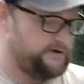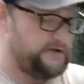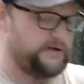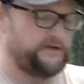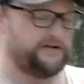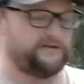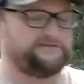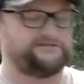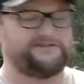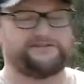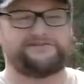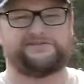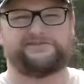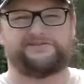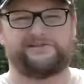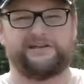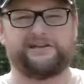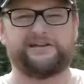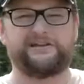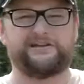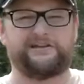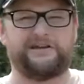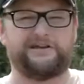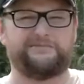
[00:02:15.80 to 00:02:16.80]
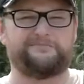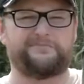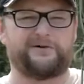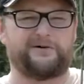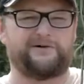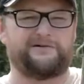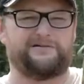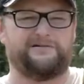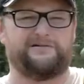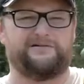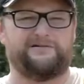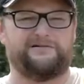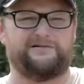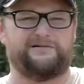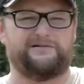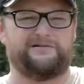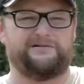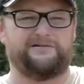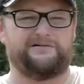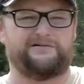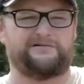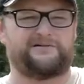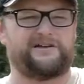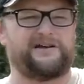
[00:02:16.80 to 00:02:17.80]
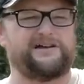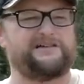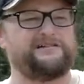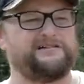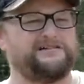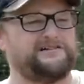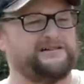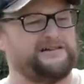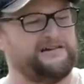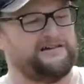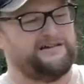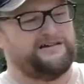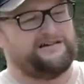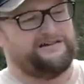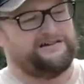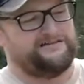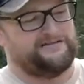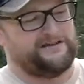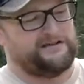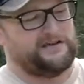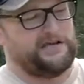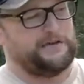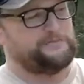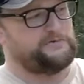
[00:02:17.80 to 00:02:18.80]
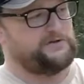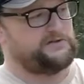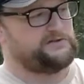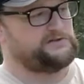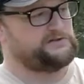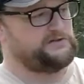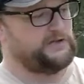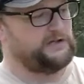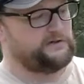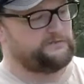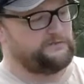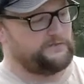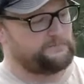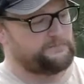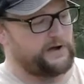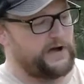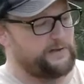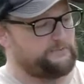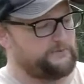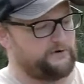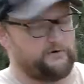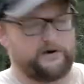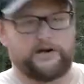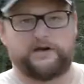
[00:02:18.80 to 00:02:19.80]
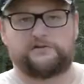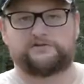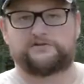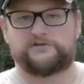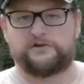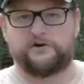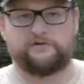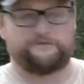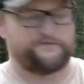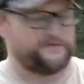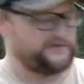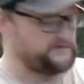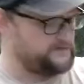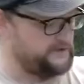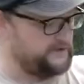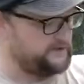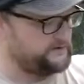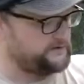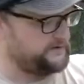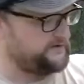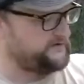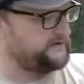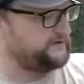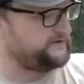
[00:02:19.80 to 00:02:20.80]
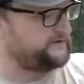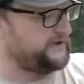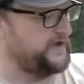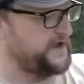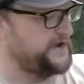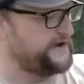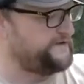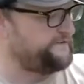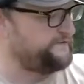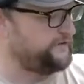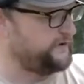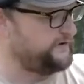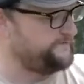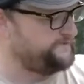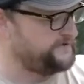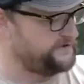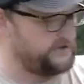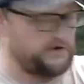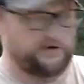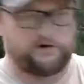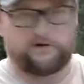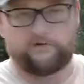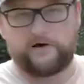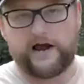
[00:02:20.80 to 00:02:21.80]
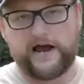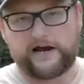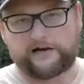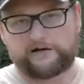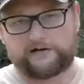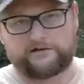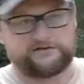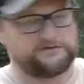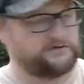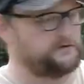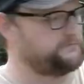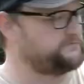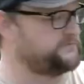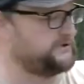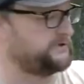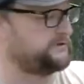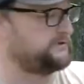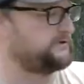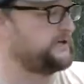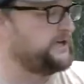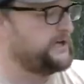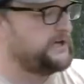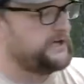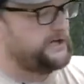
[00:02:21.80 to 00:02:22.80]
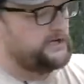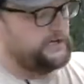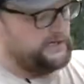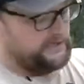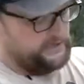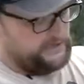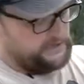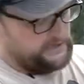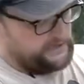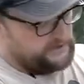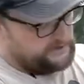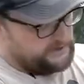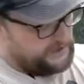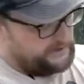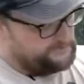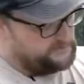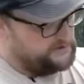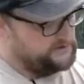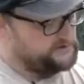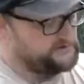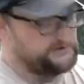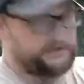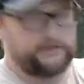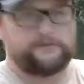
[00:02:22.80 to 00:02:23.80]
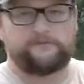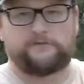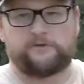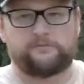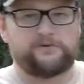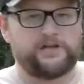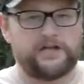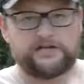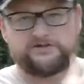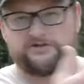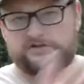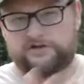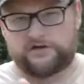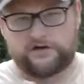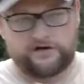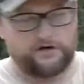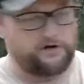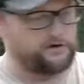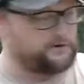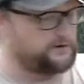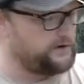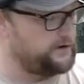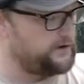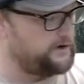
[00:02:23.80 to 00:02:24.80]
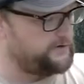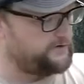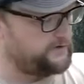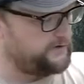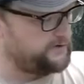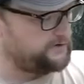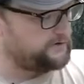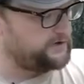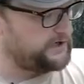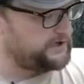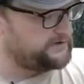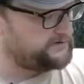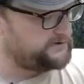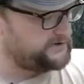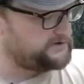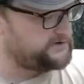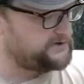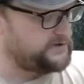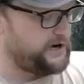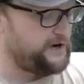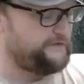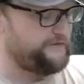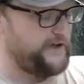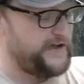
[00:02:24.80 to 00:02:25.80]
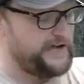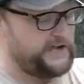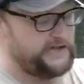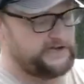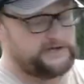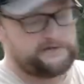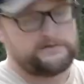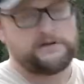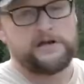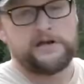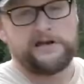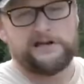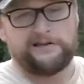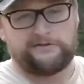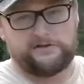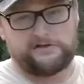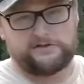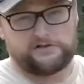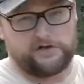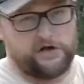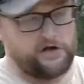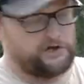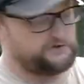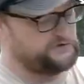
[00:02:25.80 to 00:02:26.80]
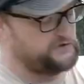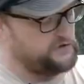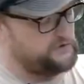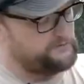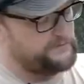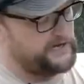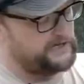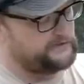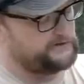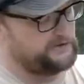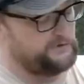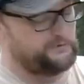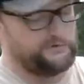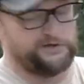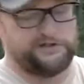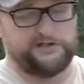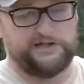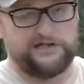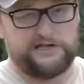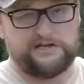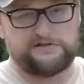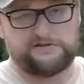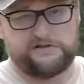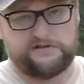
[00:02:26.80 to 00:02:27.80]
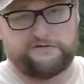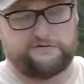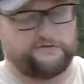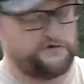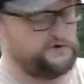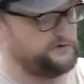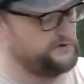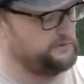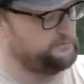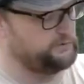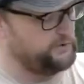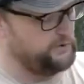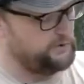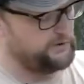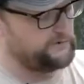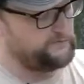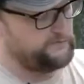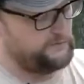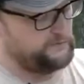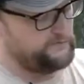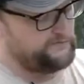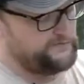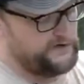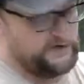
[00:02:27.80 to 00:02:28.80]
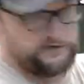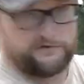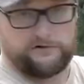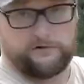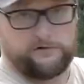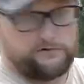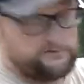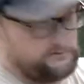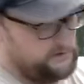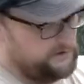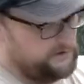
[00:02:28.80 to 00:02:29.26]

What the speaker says: and it's a sling keeper, okay? And that keeps your sling from popping around. So if this thing's in the safe or if it's on a rack or something, it keeps the sling from catching on all your other guns and stuff. And this also makes it really easy for deploying from a vehicle.